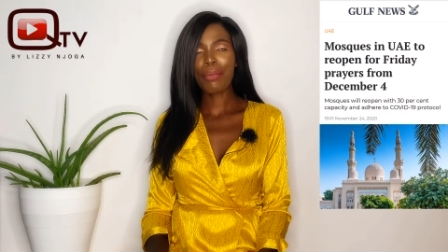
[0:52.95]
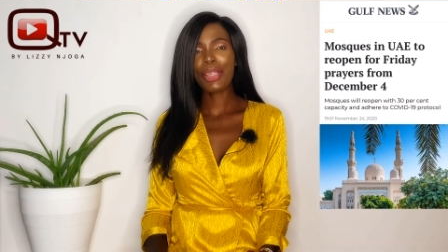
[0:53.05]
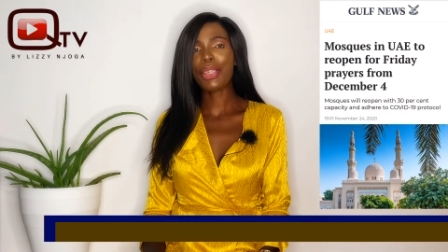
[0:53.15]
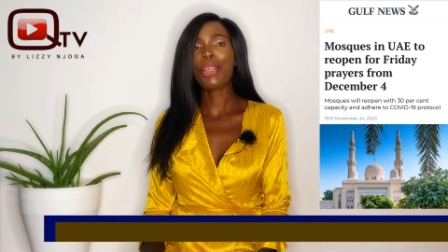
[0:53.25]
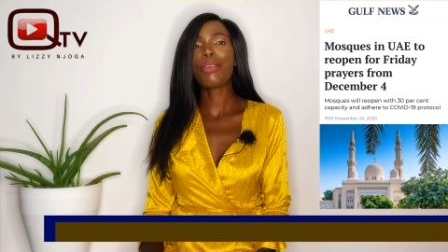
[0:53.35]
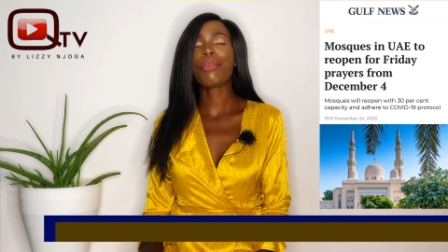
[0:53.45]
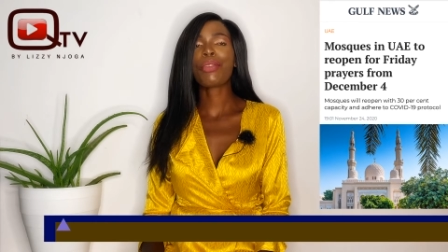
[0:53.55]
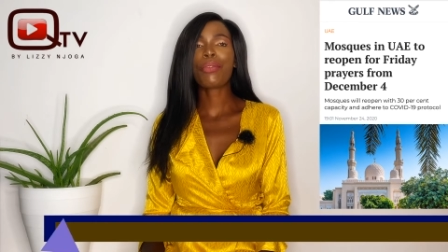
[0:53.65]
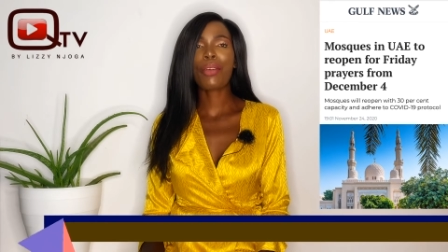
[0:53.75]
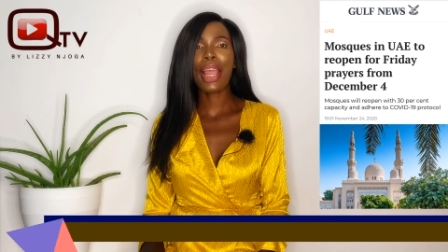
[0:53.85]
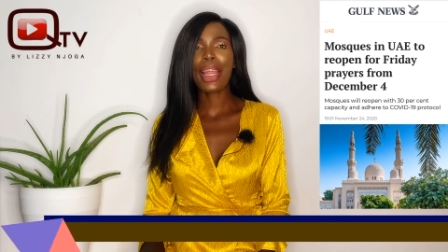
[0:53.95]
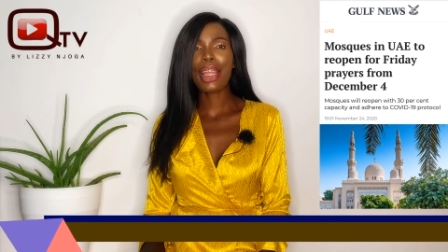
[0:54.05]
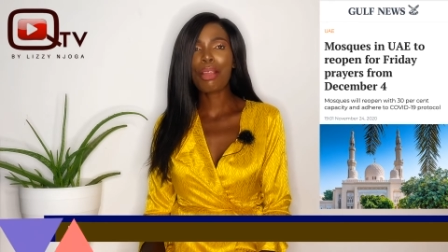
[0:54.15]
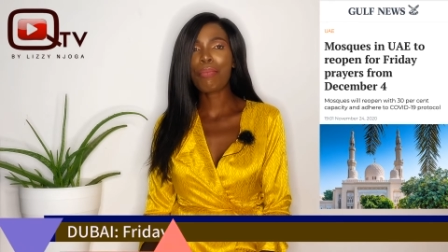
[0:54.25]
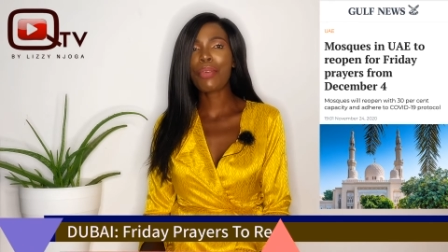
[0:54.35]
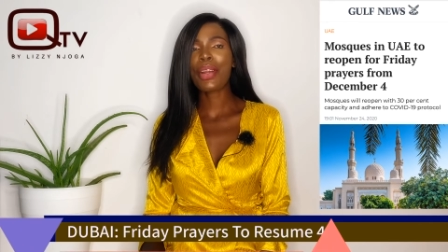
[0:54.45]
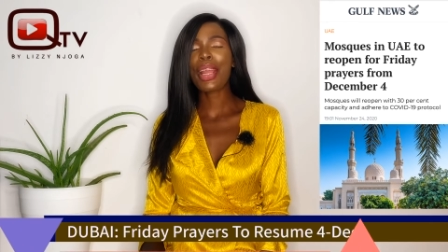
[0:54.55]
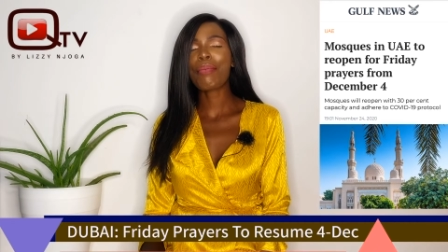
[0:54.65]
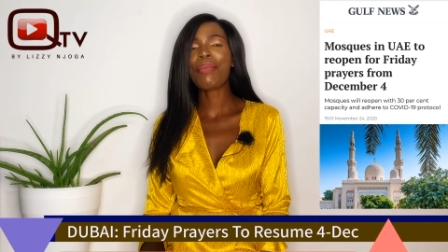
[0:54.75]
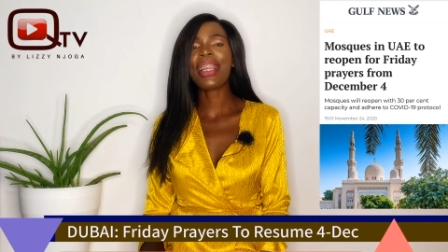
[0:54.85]
resumes Friday
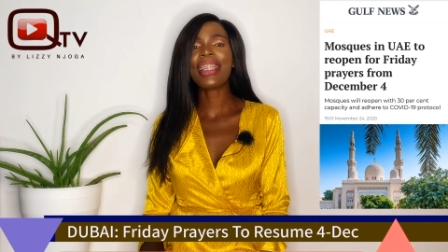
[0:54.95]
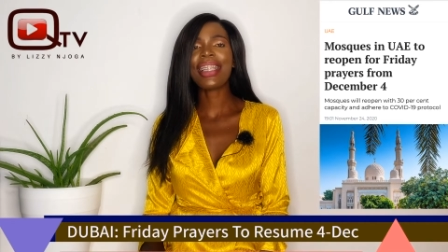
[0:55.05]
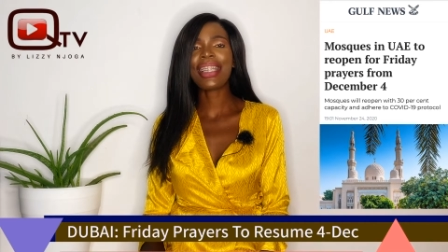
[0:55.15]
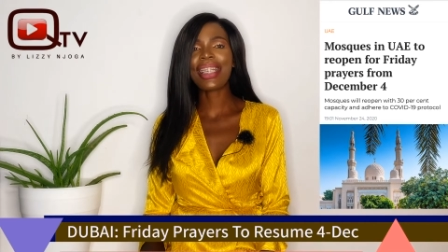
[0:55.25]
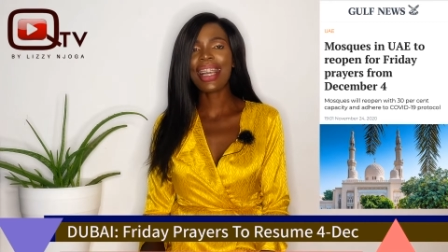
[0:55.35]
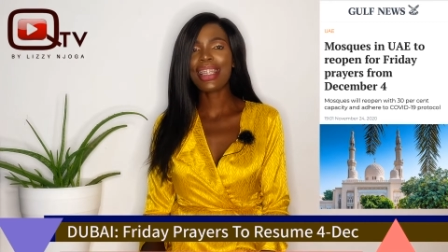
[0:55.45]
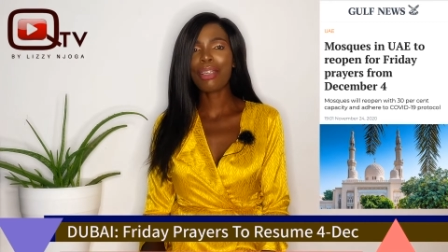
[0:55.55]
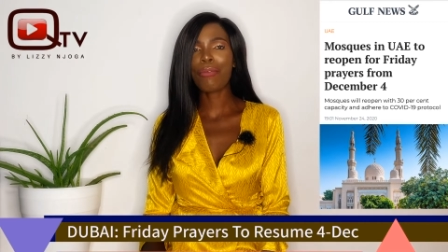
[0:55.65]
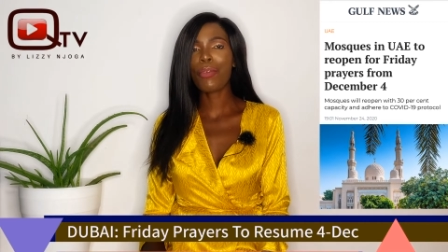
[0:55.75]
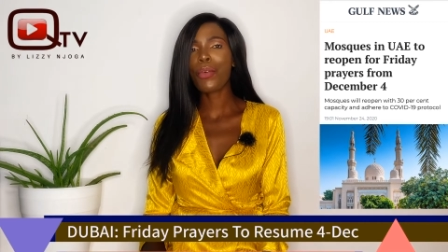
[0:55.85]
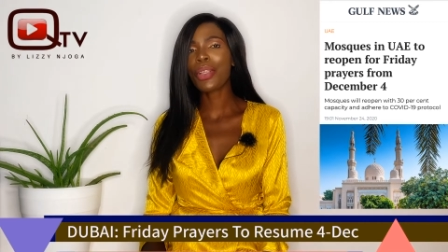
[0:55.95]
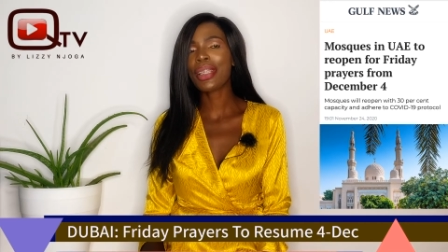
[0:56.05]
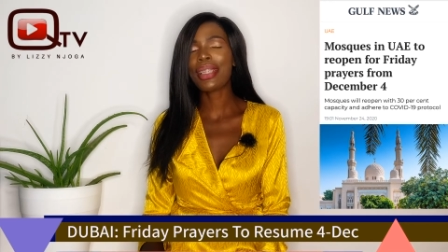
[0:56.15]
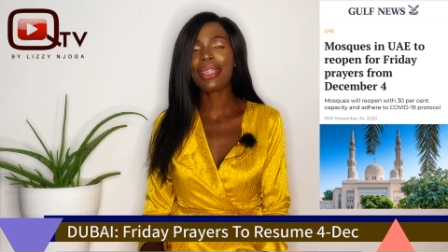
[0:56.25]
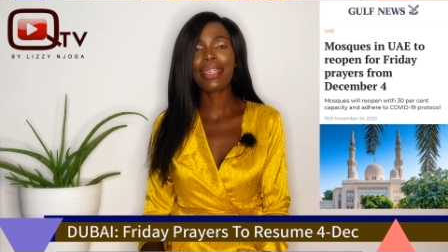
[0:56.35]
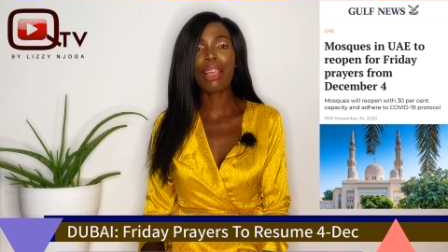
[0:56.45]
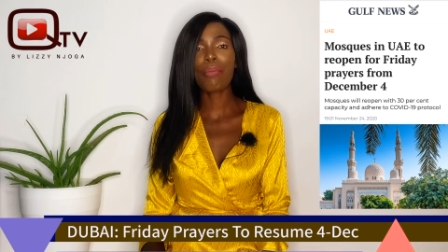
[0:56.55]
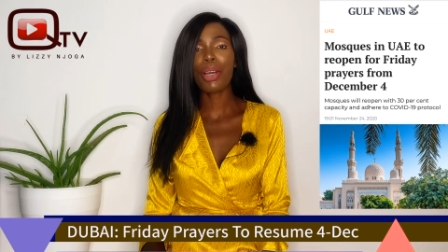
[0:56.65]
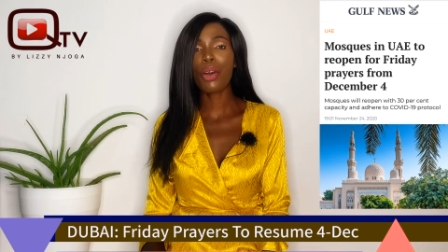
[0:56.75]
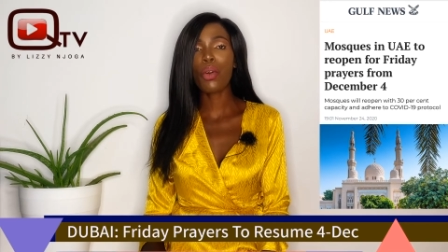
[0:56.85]
prayer meetings starting 4th
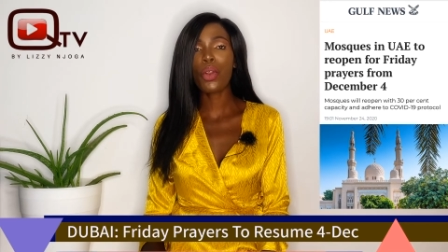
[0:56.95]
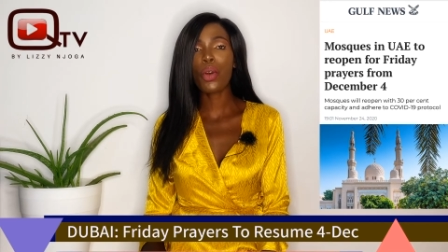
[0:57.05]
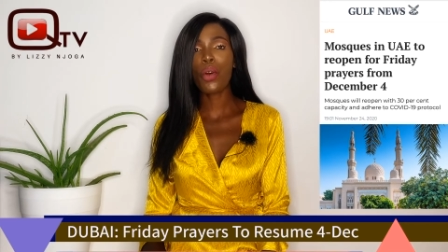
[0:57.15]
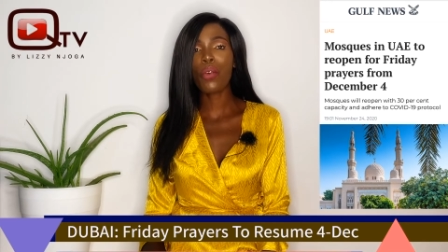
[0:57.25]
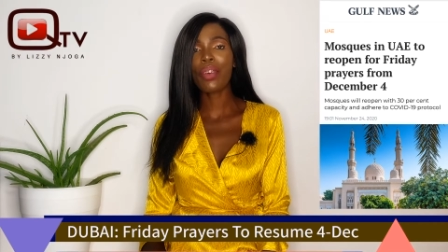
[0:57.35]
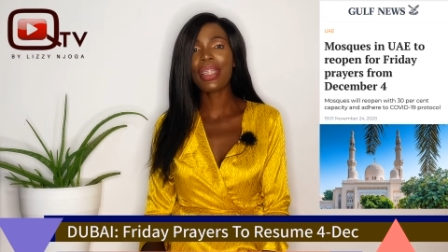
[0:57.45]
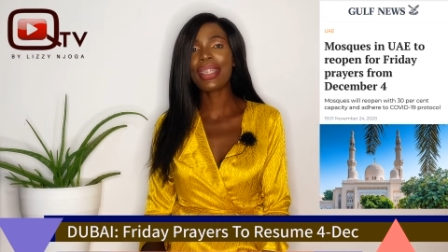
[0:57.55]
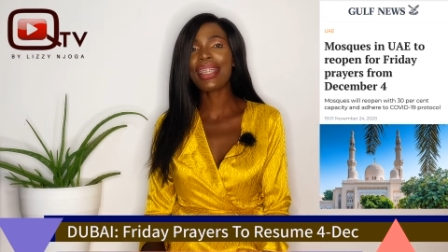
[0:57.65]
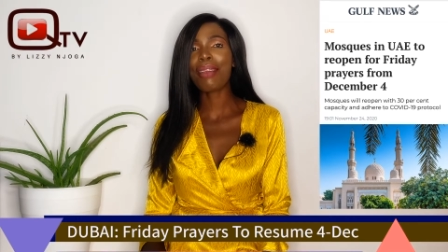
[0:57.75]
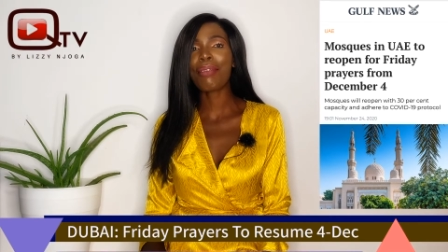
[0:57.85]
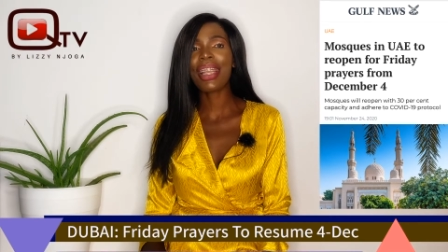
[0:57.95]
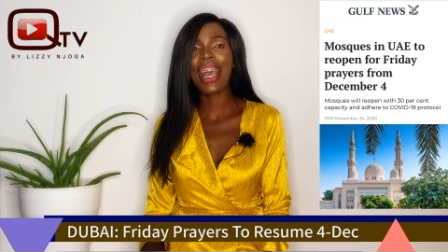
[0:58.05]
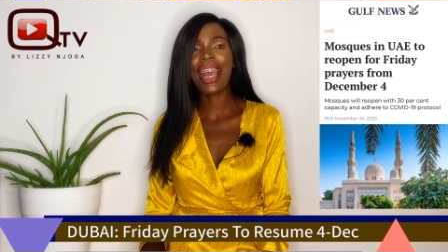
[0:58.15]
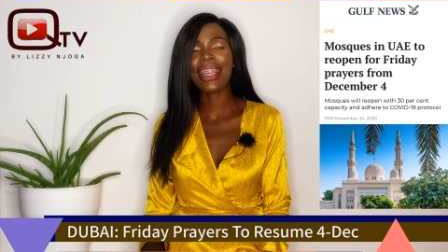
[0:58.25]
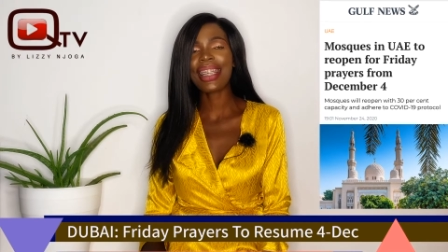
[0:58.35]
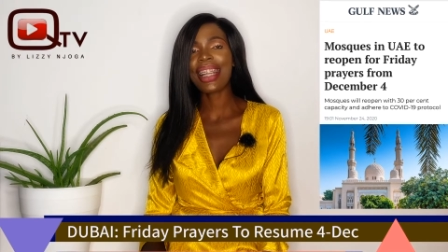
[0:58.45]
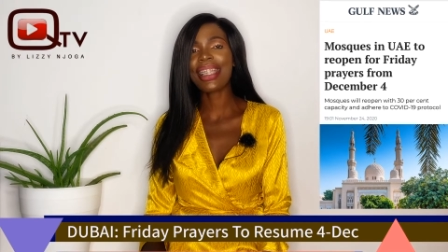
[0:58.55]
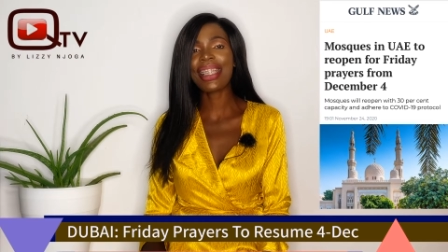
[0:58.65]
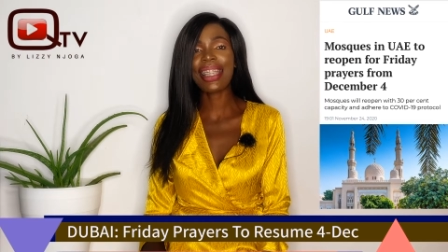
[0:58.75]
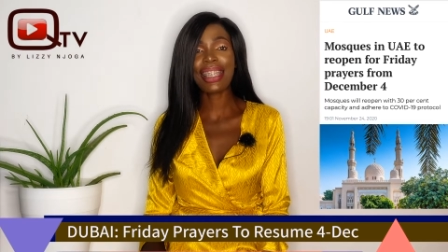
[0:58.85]
December on over
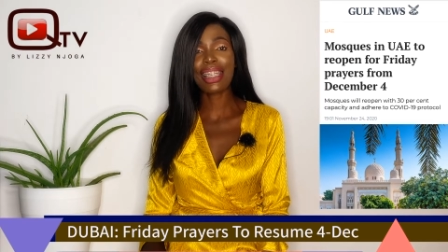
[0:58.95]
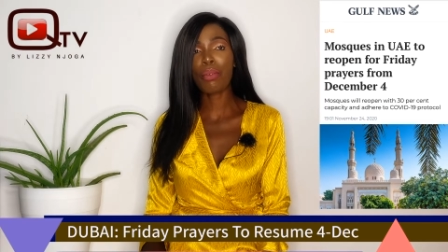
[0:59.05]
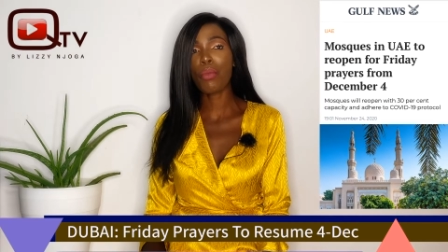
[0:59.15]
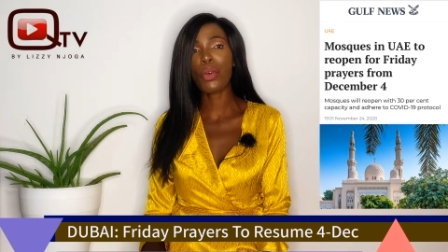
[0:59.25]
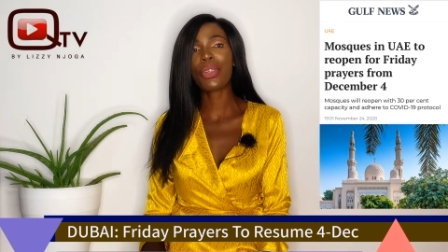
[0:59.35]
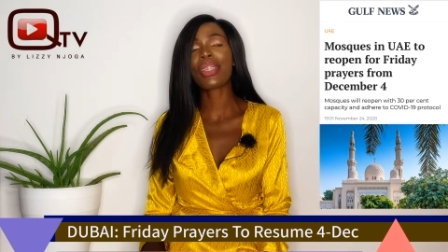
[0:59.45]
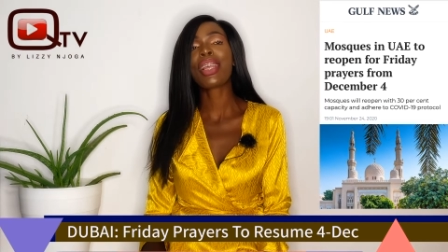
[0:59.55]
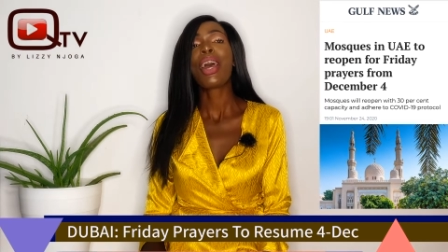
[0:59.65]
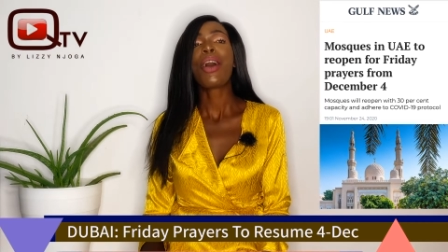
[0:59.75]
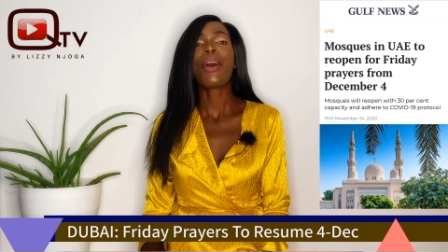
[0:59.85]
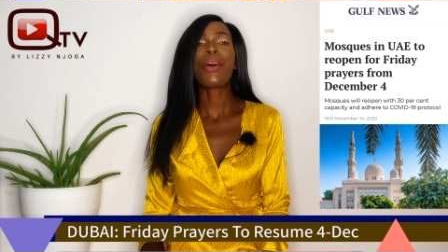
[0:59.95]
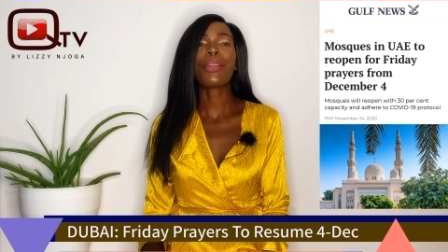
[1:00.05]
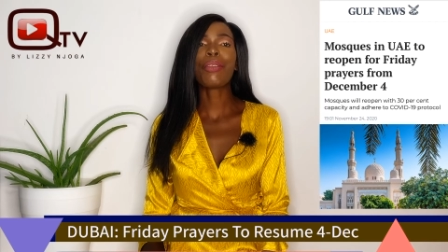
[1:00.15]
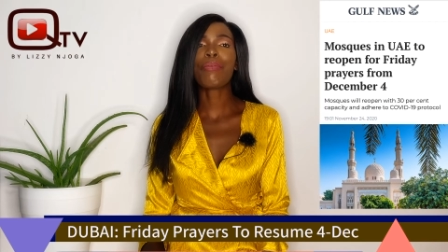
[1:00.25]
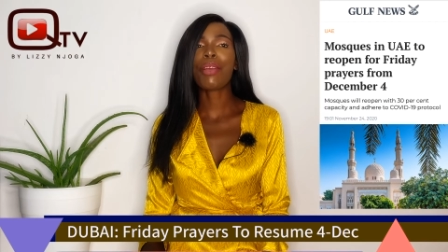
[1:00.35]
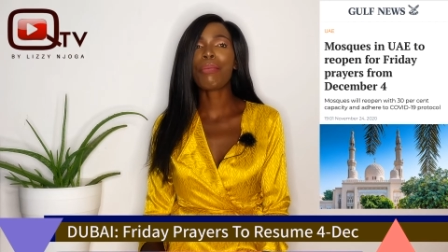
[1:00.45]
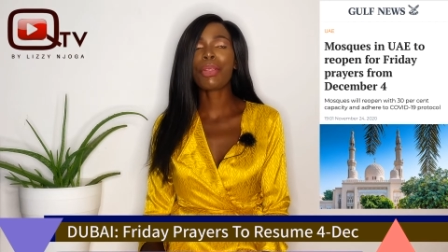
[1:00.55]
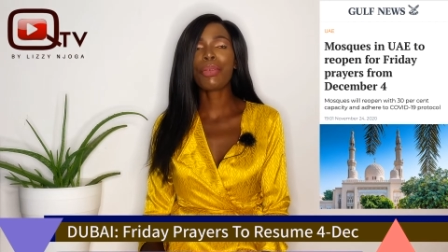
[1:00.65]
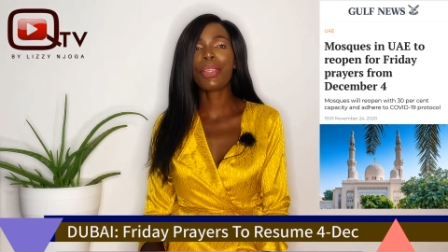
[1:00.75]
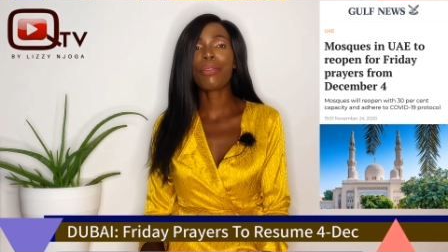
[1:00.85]
760 mosques. On November
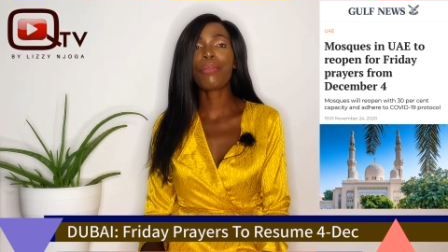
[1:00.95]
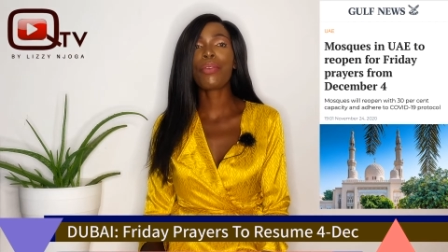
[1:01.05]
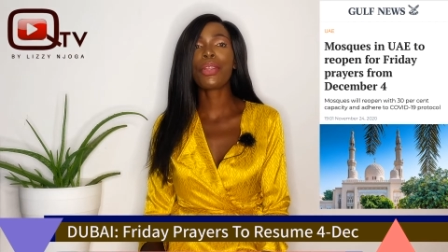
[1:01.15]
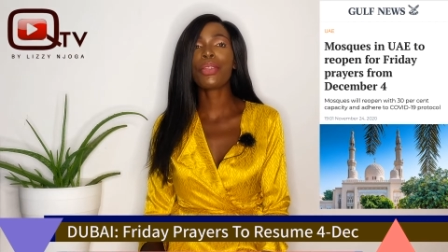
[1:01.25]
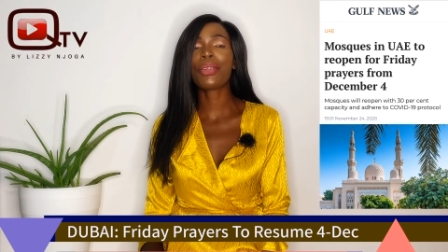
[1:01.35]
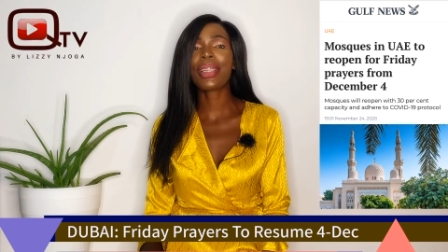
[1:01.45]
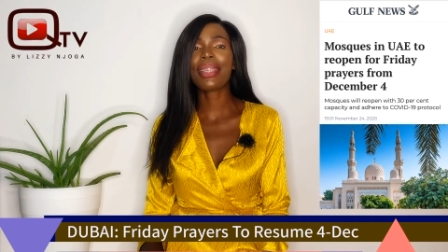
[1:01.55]
24th, Dr.